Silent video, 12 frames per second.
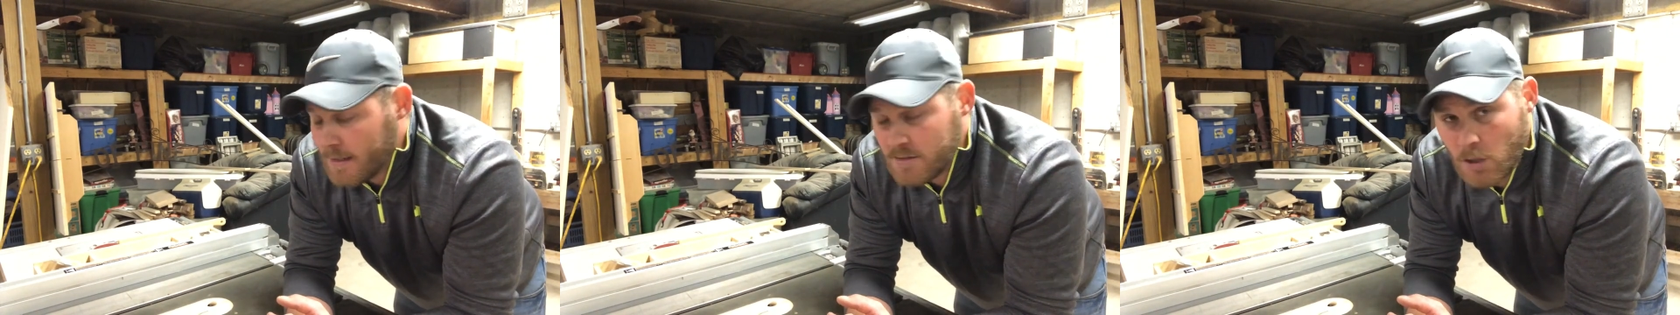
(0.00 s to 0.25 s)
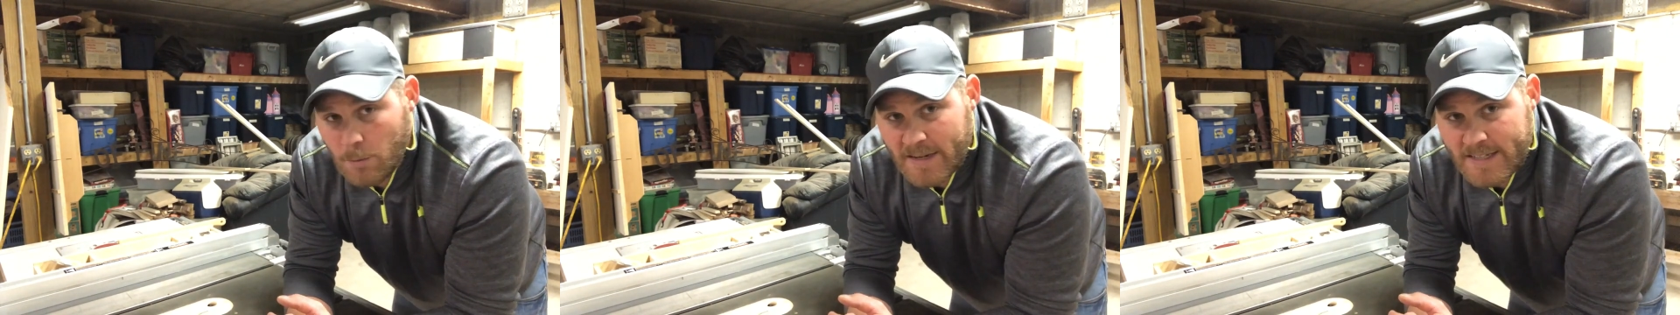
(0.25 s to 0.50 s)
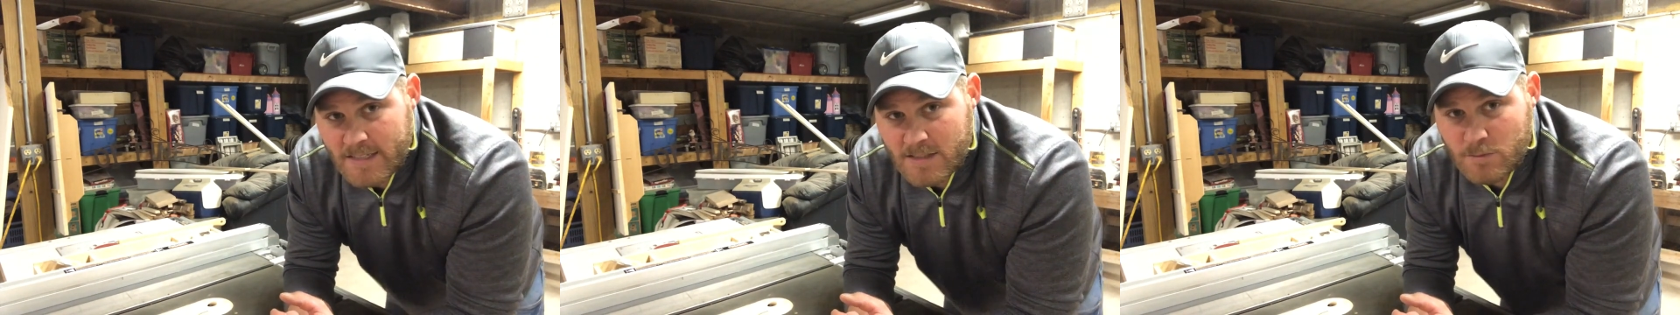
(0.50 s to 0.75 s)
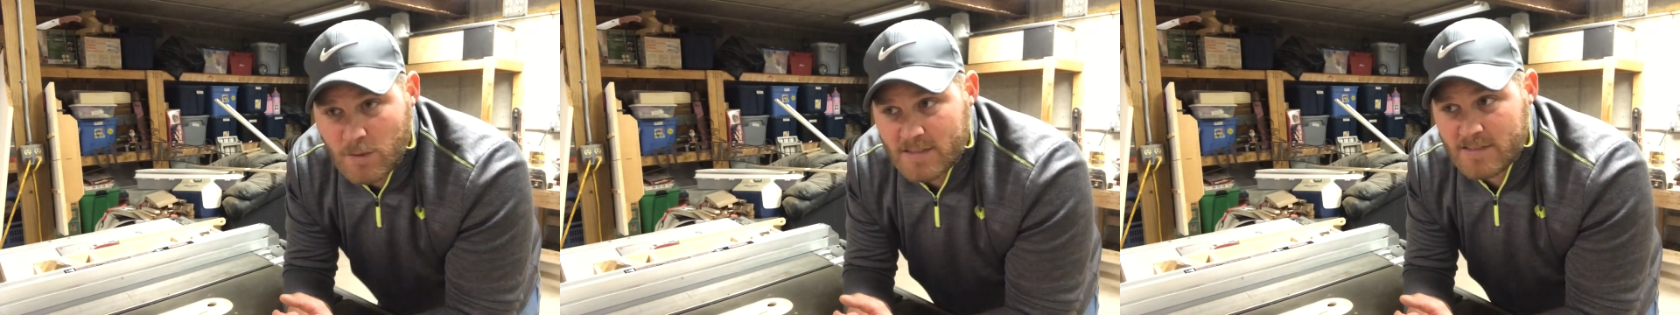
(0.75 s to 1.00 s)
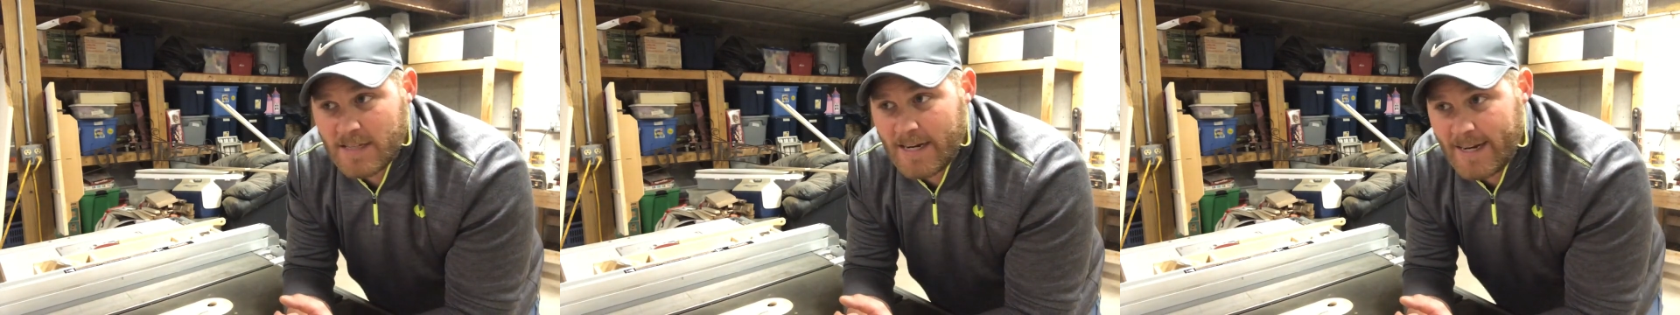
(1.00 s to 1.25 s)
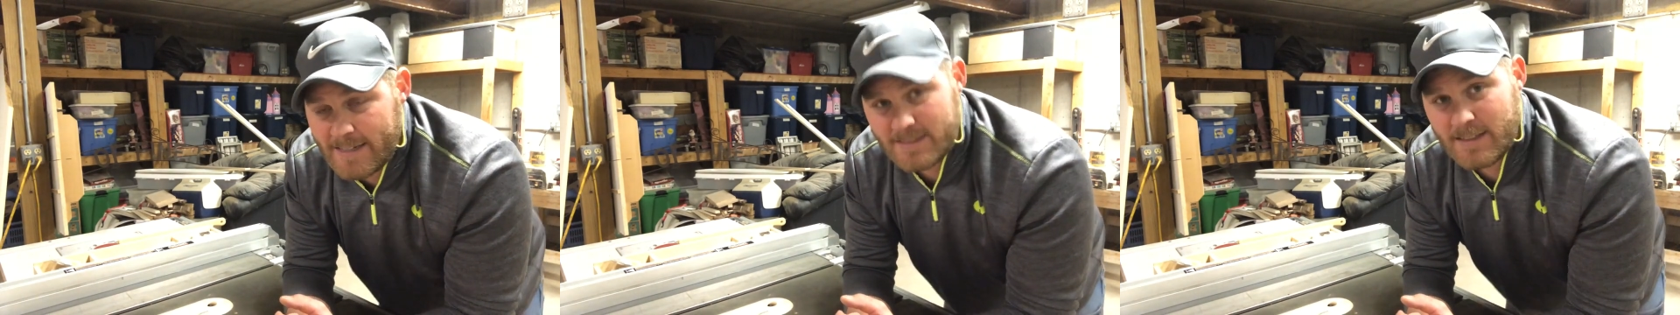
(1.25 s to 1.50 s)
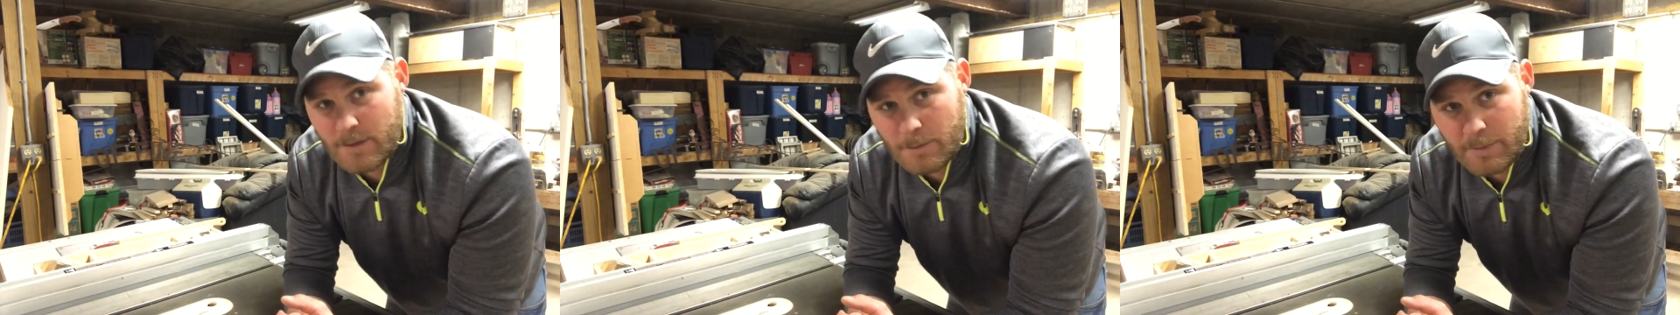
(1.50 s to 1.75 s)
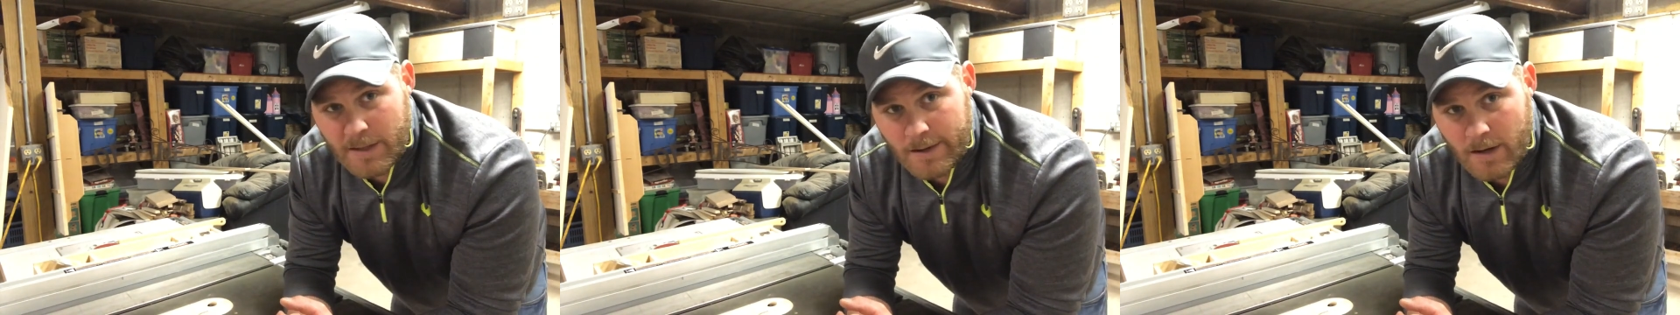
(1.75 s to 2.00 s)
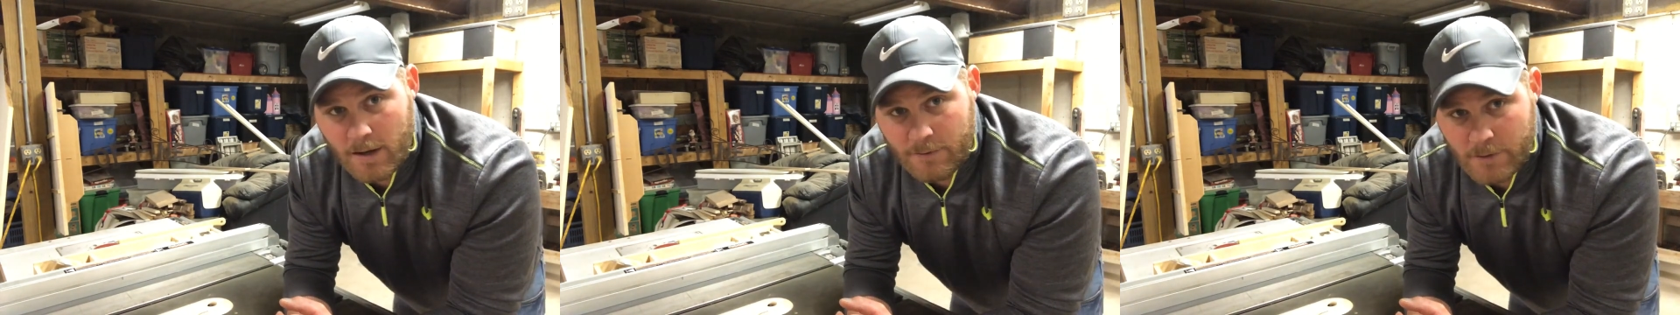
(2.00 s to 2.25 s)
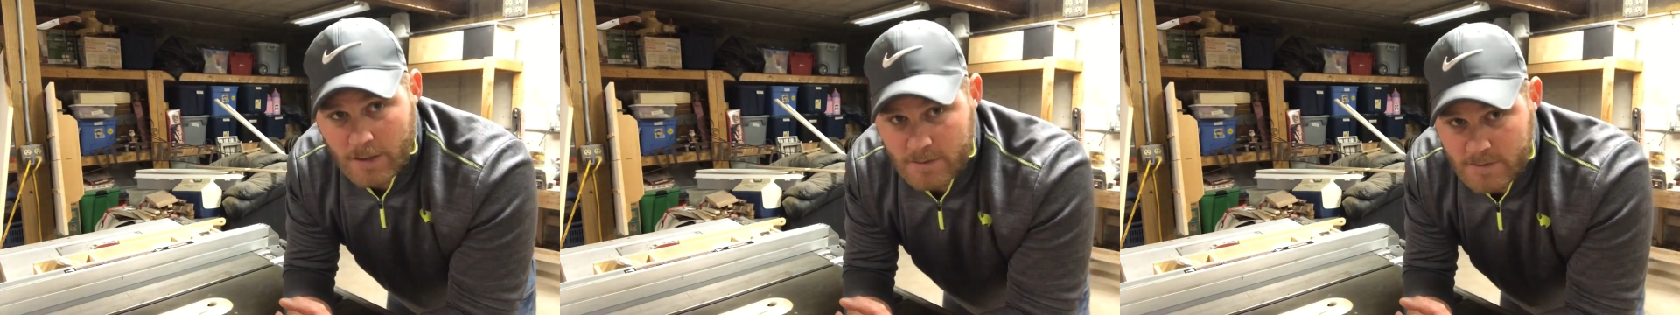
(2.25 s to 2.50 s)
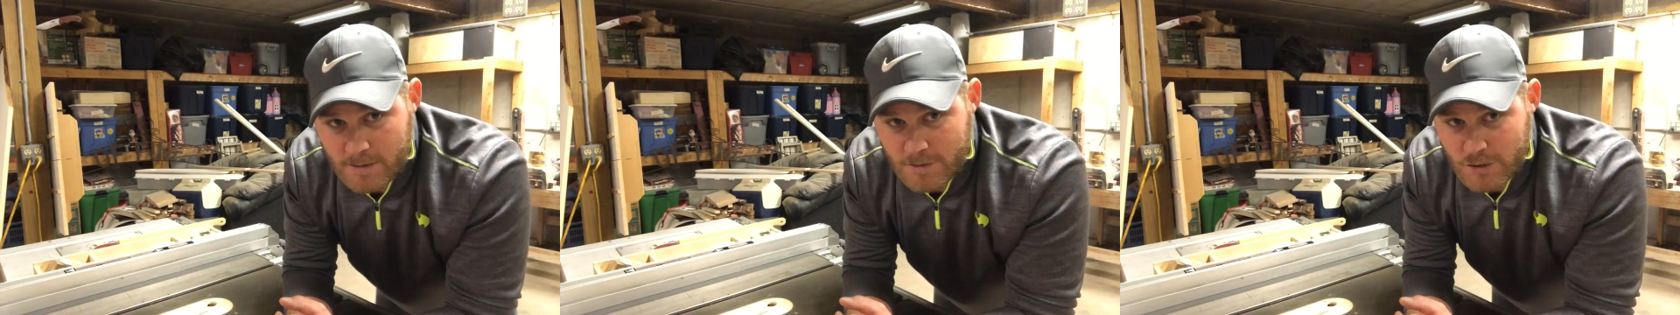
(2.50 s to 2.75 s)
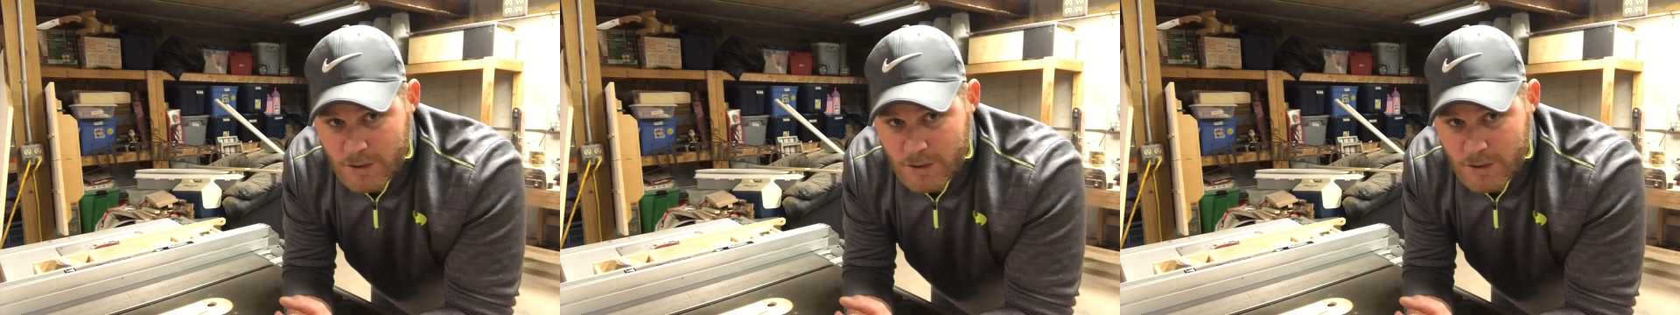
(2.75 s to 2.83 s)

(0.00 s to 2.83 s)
I told my kids once that I accidentally bit it off when I was eating